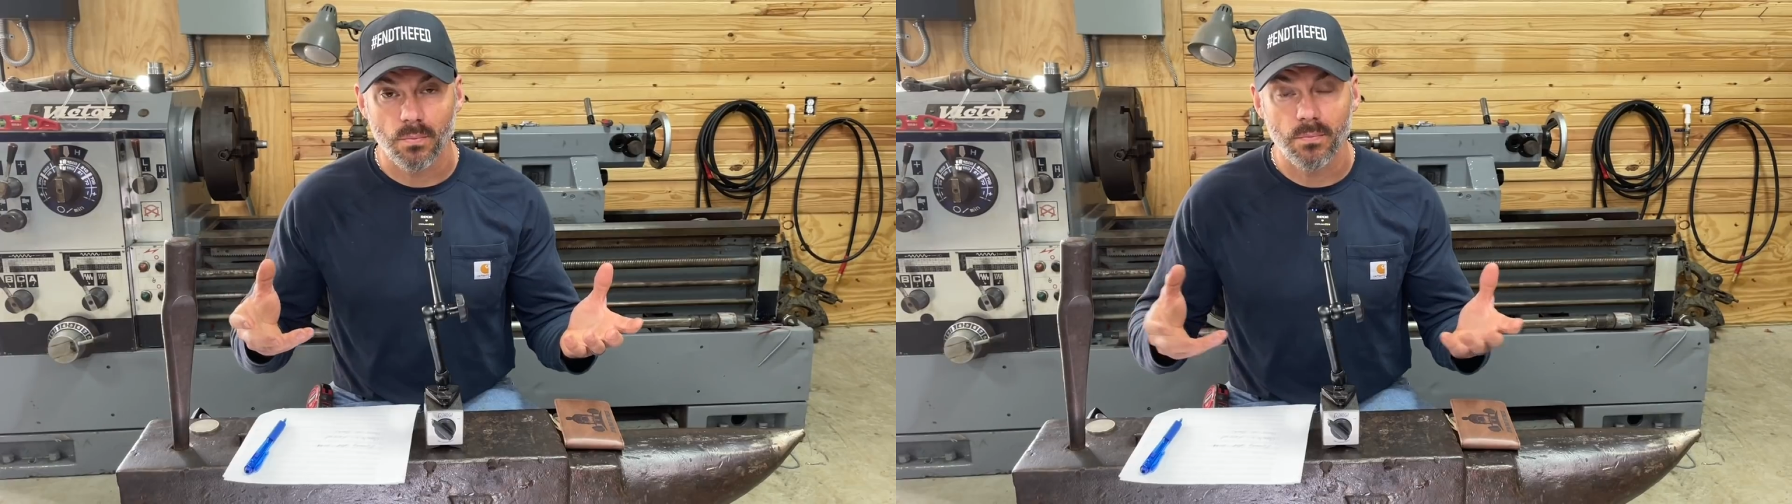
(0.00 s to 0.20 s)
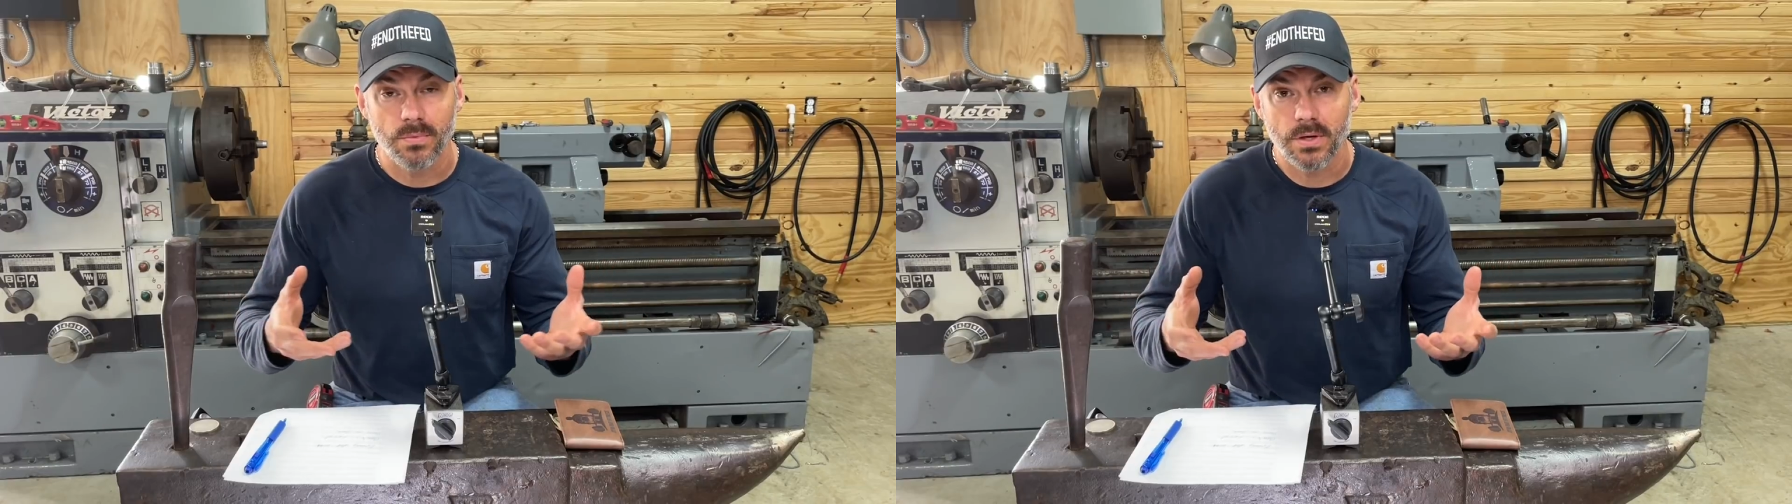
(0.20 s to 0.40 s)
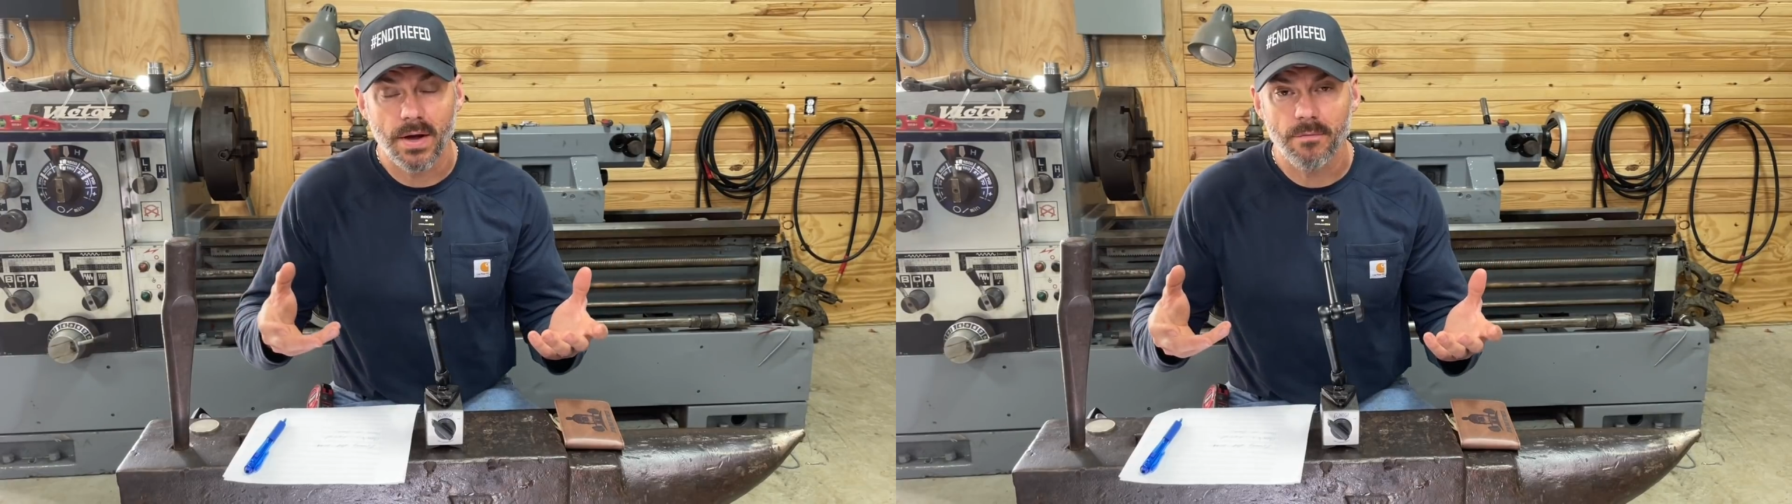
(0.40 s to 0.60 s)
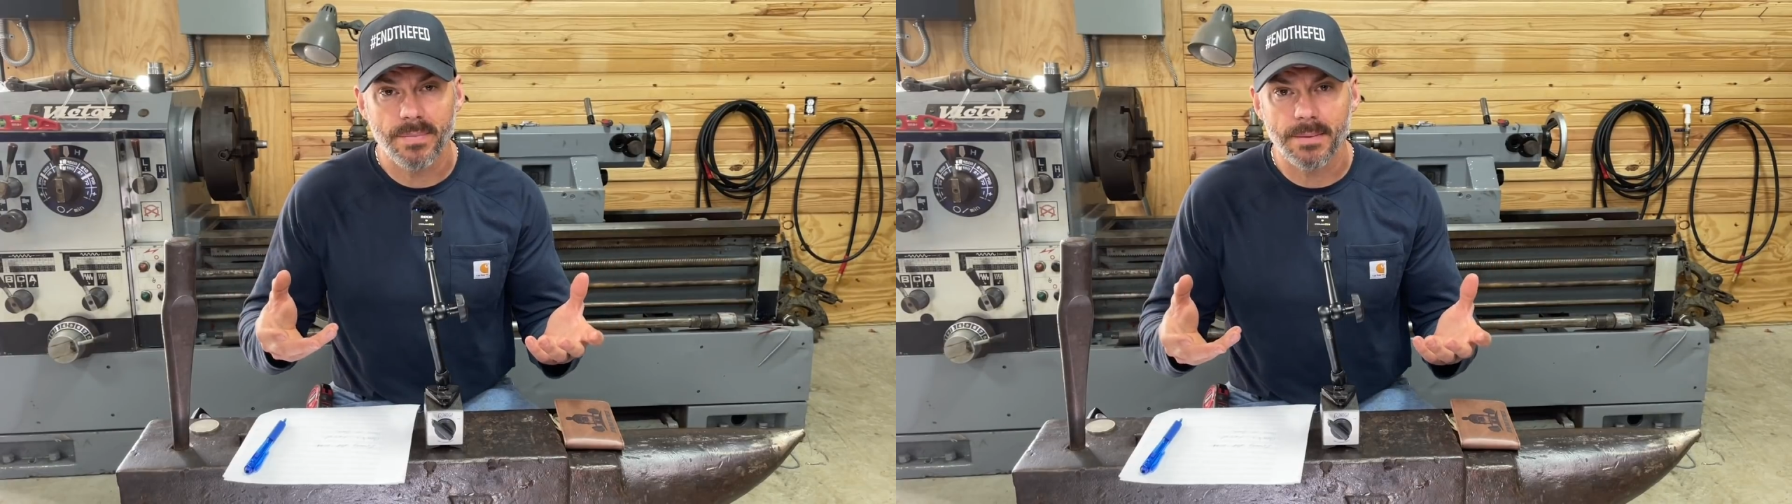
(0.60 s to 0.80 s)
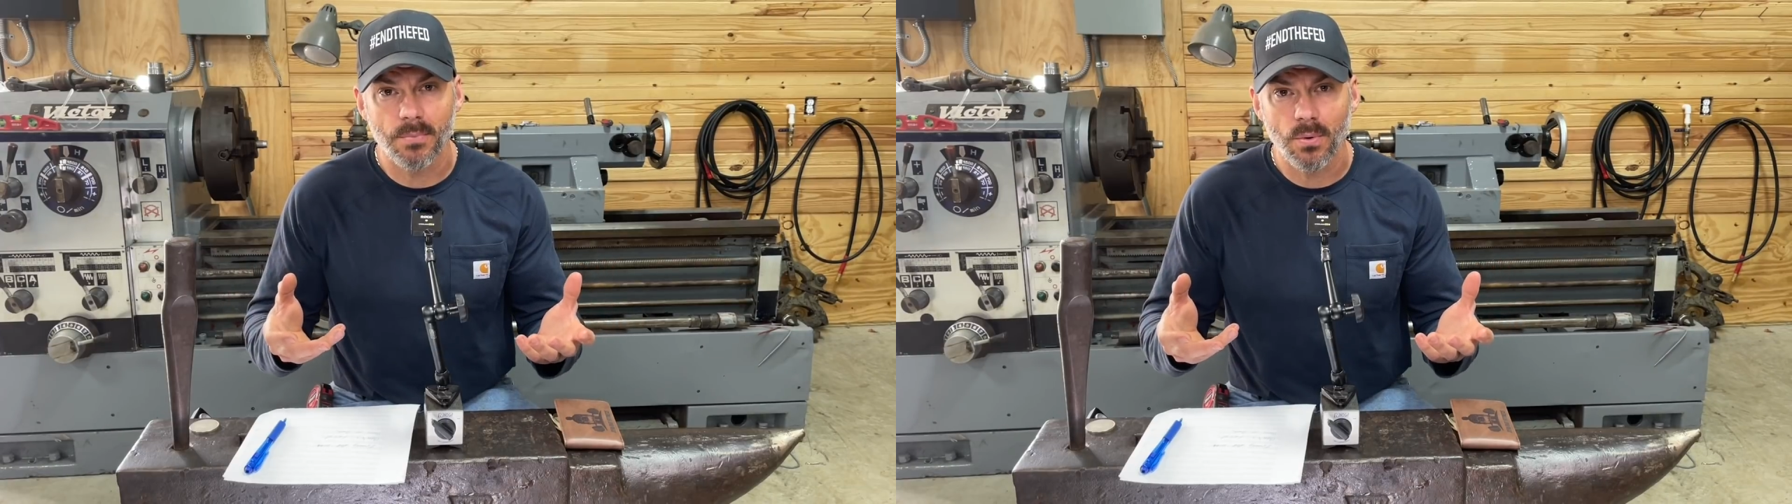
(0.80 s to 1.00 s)
the
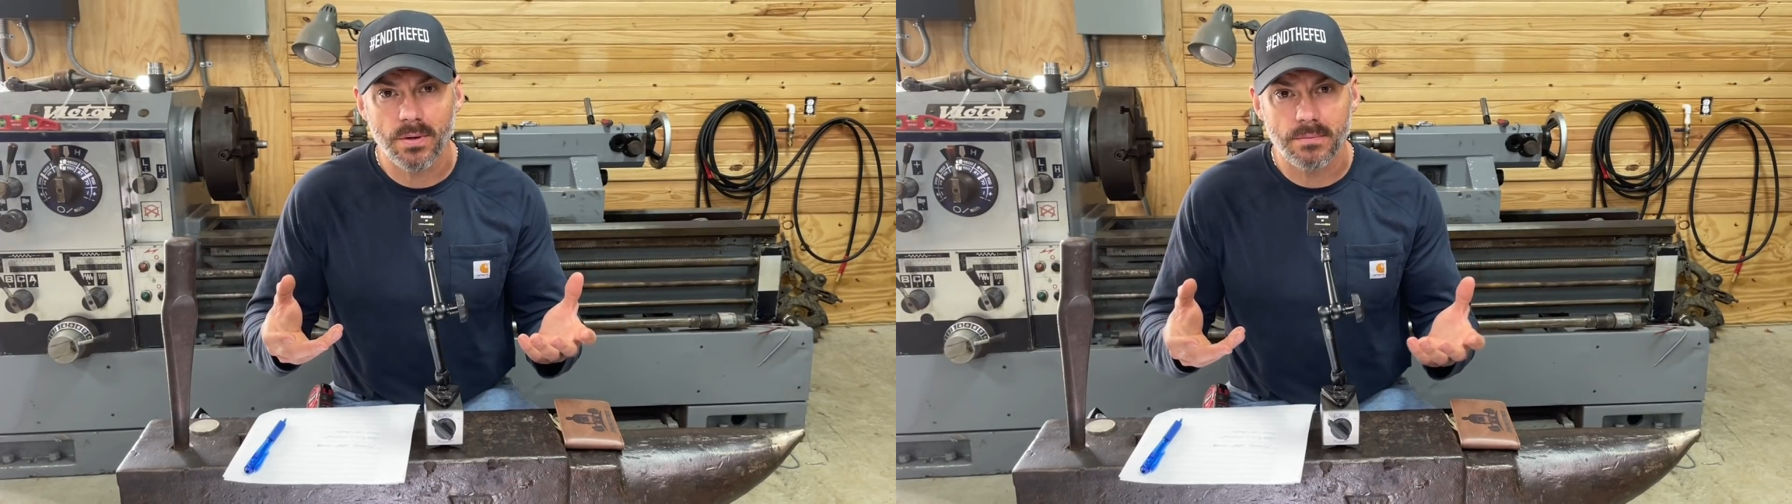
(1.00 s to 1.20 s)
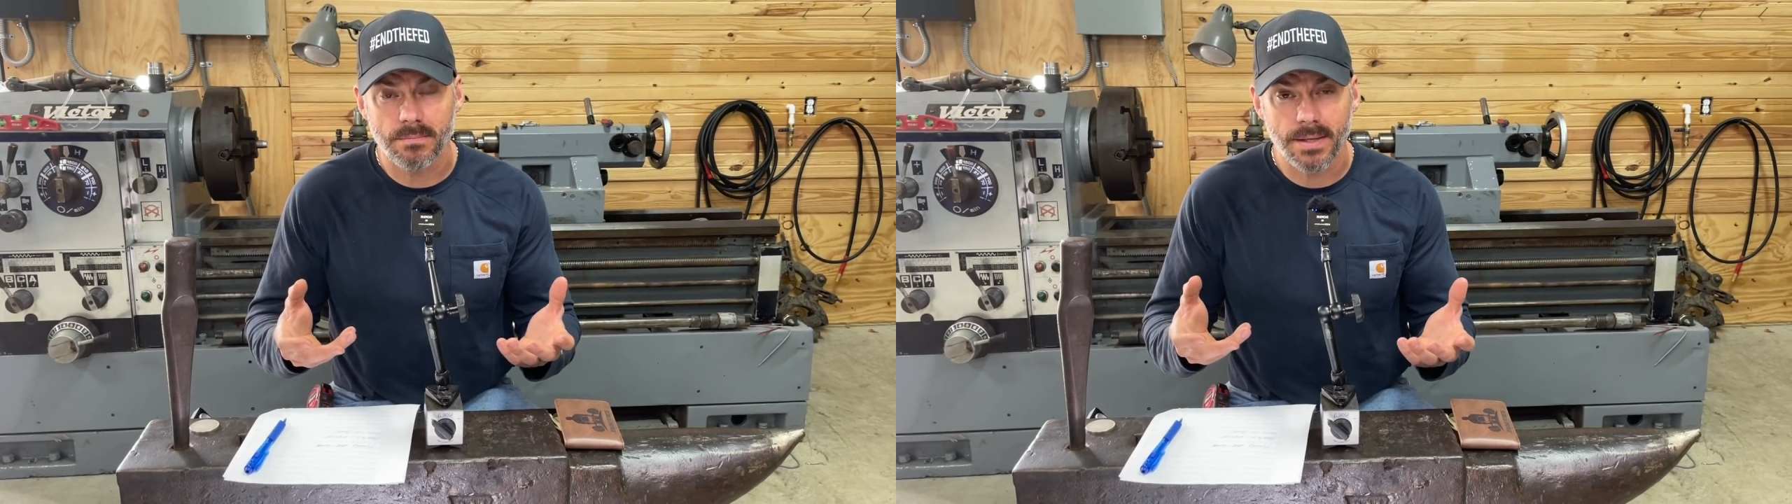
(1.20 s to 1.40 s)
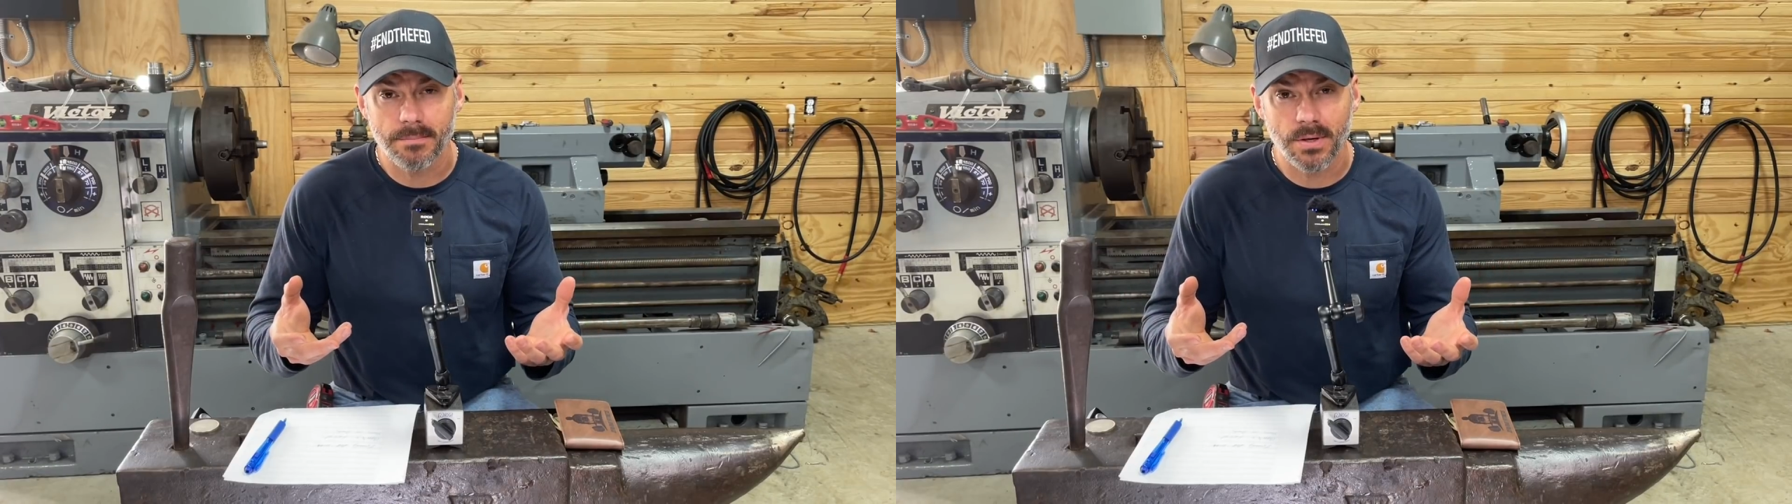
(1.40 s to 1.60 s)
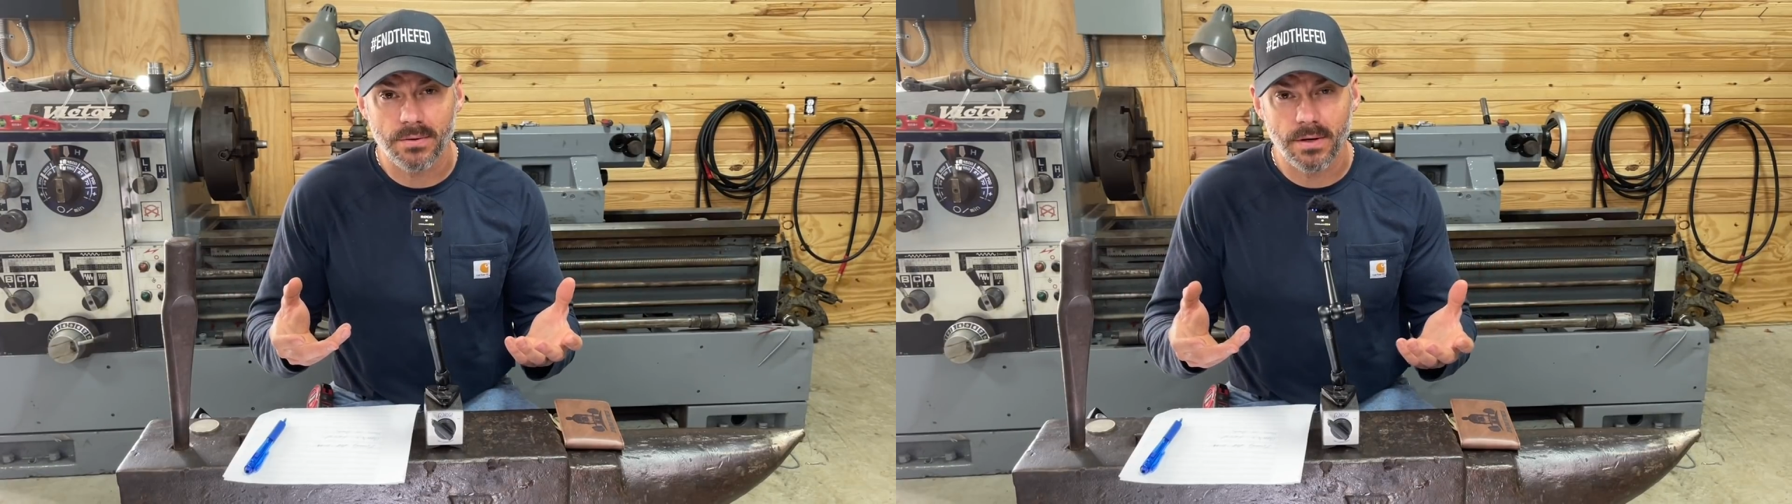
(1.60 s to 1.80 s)
big brother